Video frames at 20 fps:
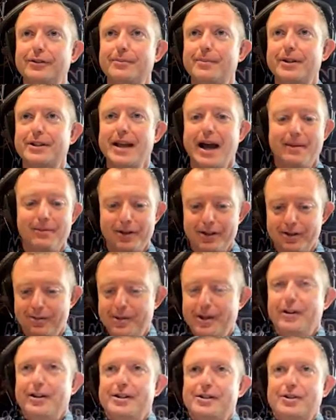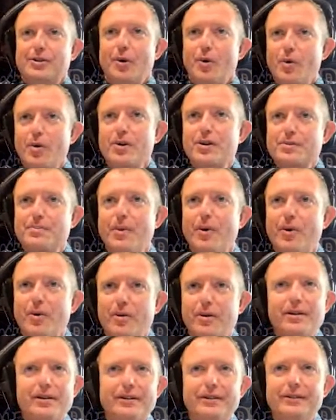your metabolism nearly
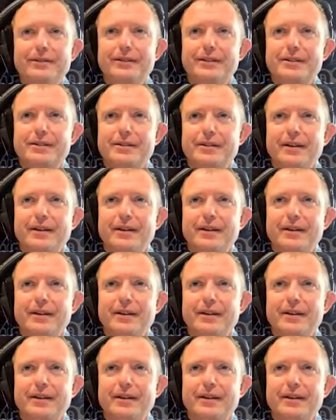stores more?